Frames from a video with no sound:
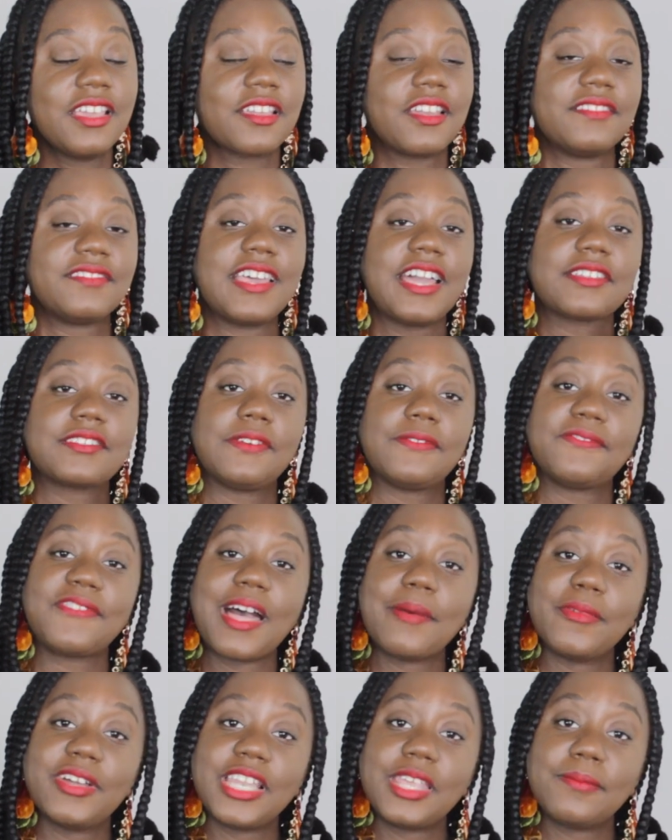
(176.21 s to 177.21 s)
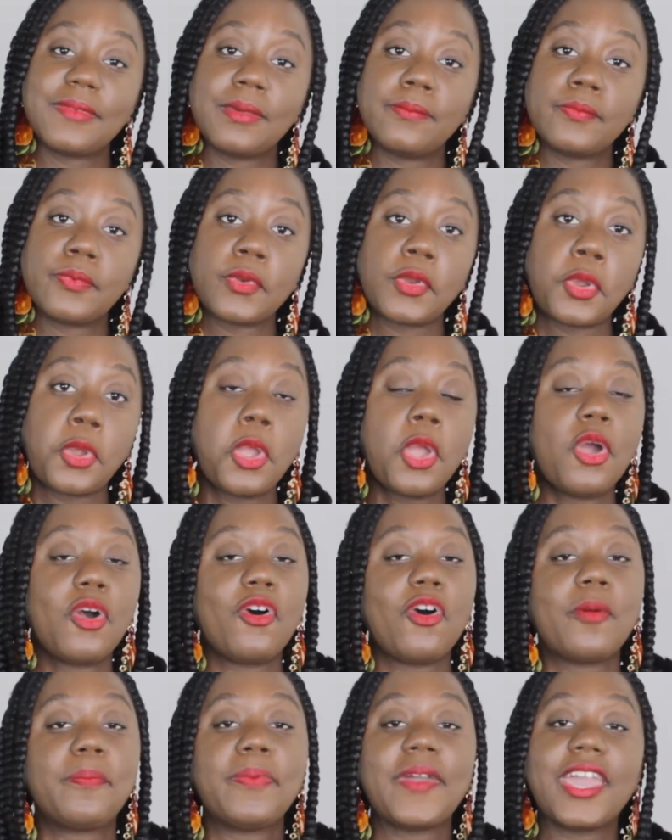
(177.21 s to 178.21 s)
Contact a family member
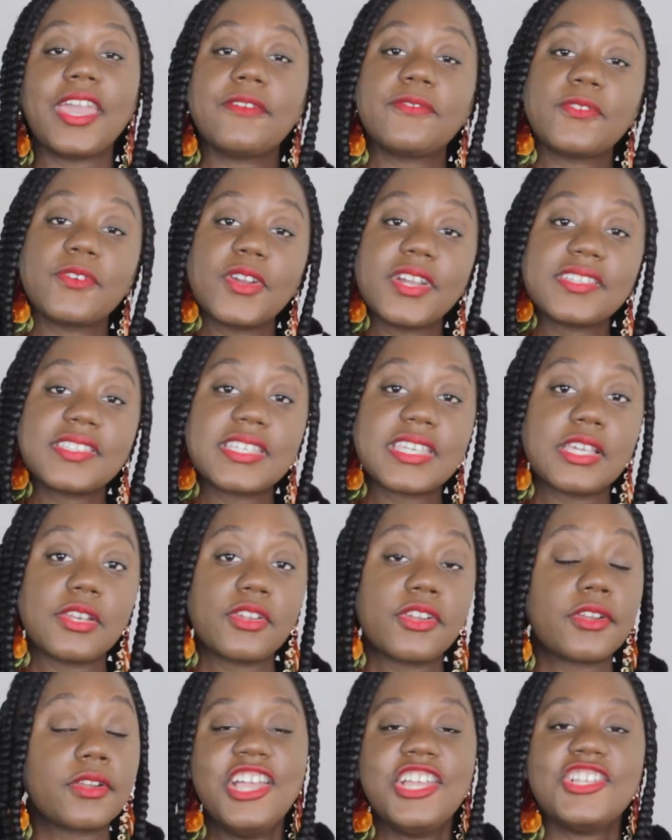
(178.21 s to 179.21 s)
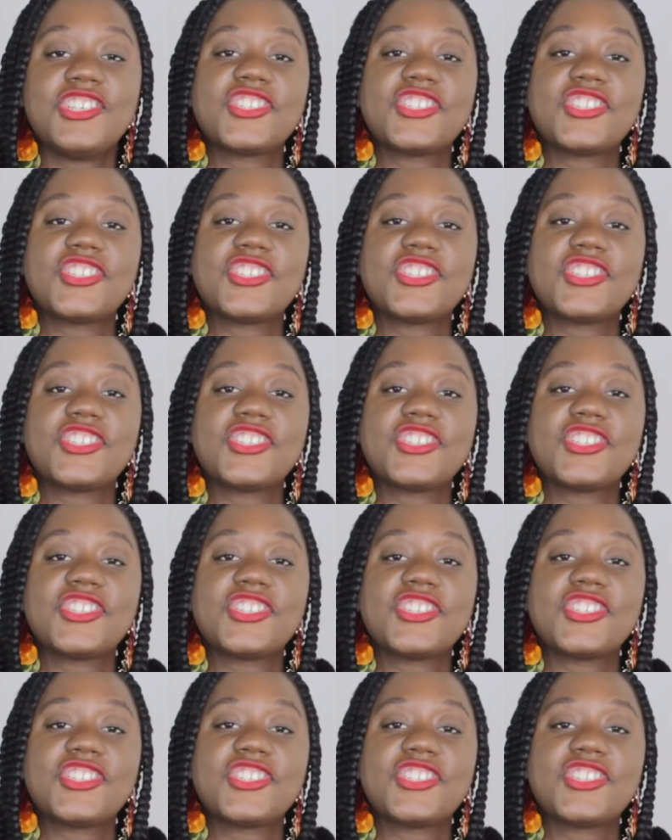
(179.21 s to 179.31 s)
or pay for a tailor.